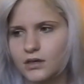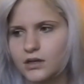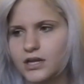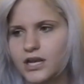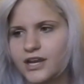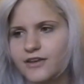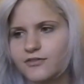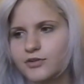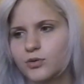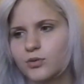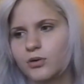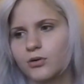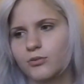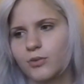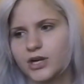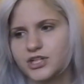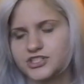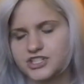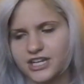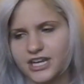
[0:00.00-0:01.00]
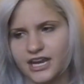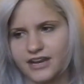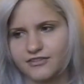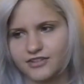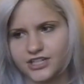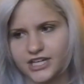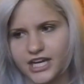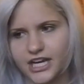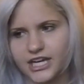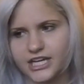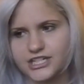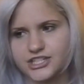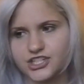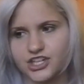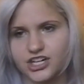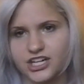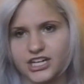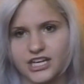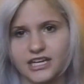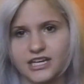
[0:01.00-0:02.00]
If you're washing it every day, it's
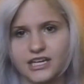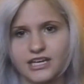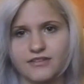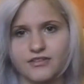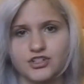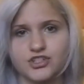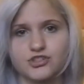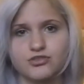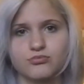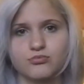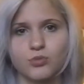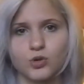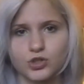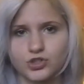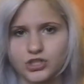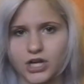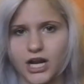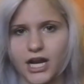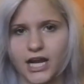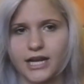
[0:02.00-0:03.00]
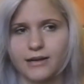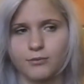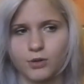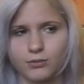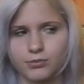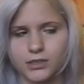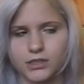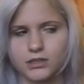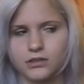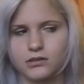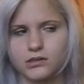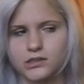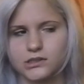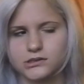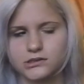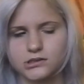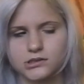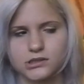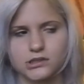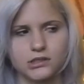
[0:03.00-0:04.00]
gonna get even more dry and more brittle,
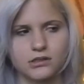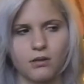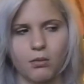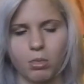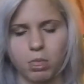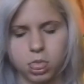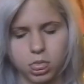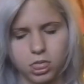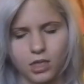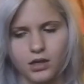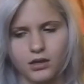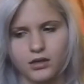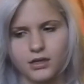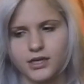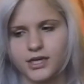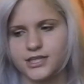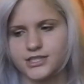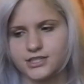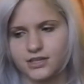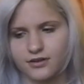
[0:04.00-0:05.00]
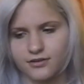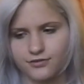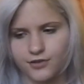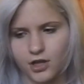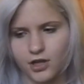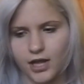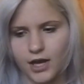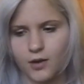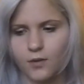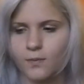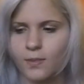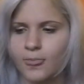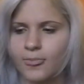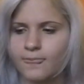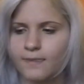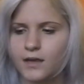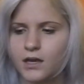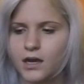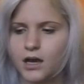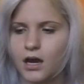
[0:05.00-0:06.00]
and it's gonna fall out.
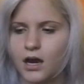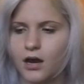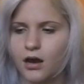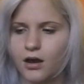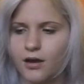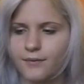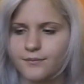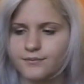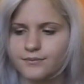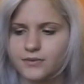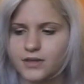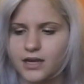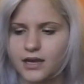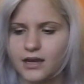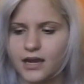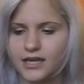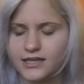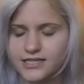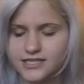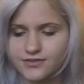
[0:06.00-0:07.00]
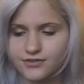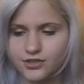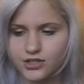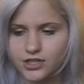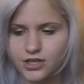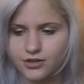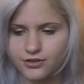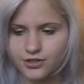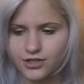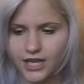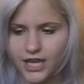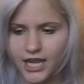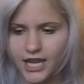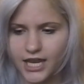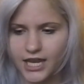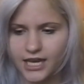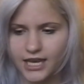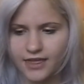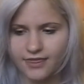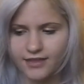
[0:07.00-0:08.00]
At least every other
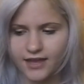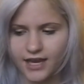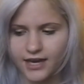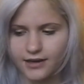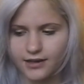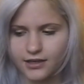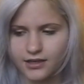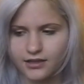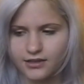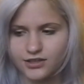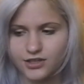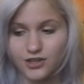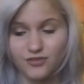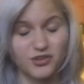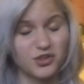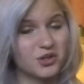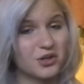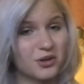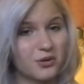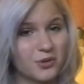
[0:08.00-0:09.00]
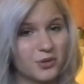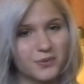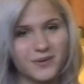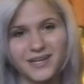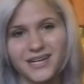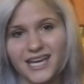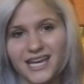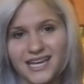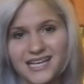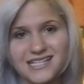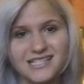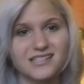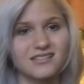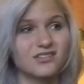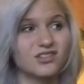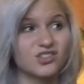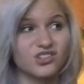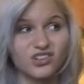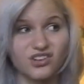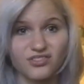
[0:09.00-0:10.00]
day, and then if you can go 3 days,
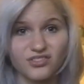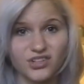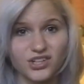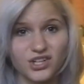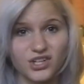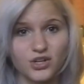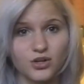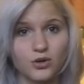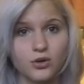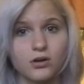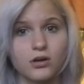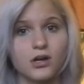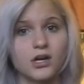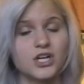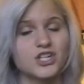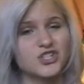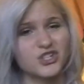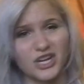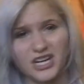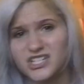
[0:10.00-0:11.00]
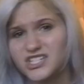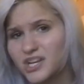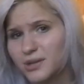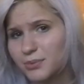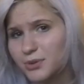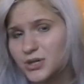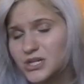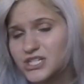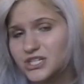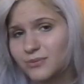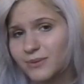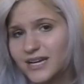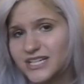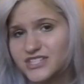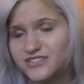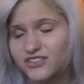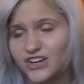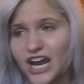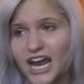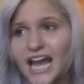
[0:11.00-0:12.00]
good for you. Dry shampoo is your
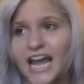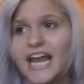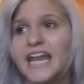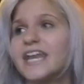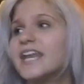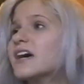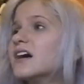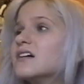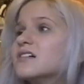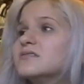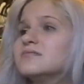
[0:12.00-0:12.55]
best friend.